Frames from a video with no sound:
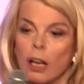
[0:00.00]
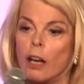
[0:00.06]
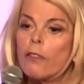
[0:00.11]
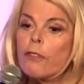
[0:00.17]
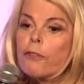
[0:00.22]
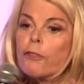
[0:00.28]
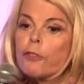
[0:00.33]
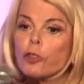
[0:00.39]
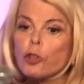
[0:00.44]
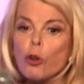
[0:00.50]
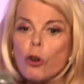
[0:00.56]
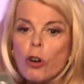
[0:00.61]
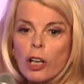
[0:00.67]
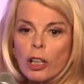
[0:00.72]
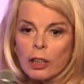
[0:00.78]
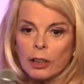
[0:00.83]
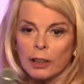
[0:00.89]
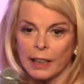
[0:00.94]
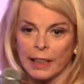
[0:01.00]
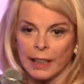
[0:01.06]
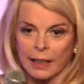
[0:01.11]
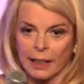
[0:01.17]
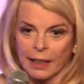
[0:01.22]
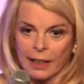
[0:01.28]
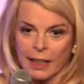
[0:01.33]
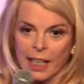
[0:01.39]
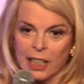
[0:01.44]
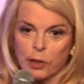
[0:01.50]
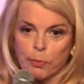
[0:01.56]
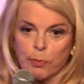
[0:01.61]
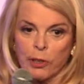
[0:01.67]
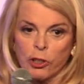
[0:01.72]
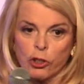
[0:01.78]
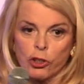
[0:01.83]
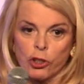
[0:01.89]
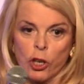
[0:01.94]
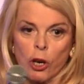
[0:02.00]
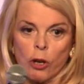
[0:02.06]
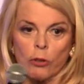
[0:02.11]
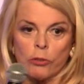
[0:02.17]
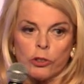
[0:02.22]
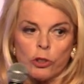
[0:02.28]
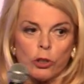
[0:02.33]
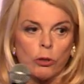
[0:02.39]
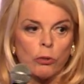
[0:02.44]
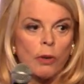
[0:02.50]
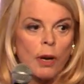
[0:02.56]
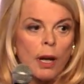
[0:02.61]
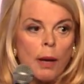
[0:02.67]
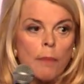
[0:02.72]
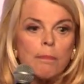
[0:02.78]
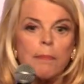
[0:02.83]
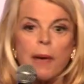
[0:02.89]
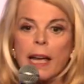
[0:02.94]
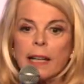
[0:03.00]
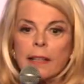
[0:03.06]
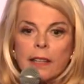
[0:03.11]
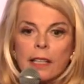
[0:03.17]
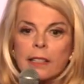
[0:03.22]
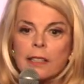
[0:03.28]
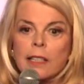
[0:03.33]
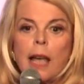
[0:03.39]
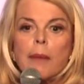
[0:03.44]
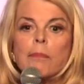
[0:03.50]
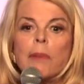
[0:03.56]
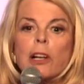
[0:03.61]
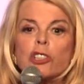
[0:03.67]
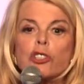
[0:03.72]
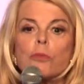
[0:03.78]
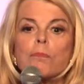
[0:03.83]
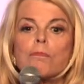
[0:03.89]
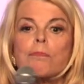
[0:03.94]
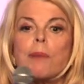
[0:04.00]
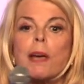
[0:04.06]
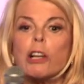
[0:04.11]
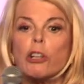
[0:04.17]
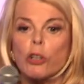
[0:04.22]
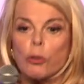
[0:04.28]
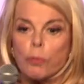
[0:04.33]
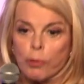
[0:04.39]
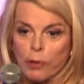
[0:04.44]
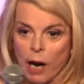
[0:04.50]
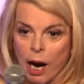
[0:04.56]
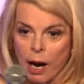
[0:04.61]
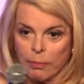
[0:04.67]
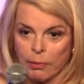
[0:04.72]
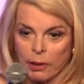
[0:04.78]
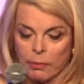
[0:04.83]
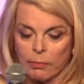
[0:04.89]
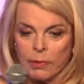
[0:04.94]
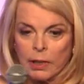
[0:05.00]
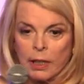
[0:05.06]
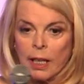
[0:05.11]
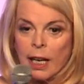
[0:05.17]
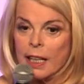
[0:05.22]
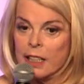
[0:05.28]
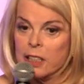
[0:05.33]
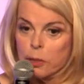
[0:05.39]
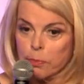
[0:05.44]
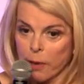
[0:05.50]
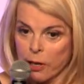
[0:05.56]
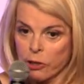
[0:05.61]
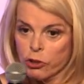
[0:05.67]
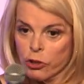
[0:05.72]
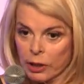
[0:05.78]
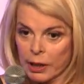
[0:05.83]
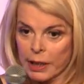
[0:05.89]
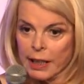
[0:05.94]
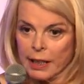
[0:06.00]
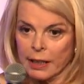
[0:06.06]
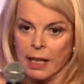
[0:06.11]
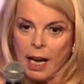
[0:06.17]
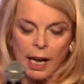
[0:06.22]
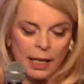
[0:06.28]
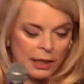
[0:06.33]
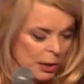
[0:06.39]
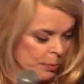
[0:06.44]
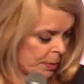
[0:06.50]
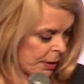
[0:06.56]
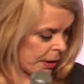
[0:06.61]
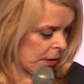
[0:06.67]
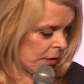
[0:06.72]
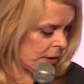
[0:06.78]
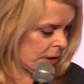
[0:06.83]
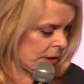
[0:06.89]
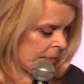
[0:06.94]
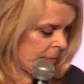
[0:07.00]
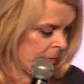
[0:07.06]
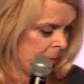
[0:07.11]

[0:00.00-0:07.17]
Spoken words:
Floor cleaning has been shown to make this a much bigger problem, especially in hospitals.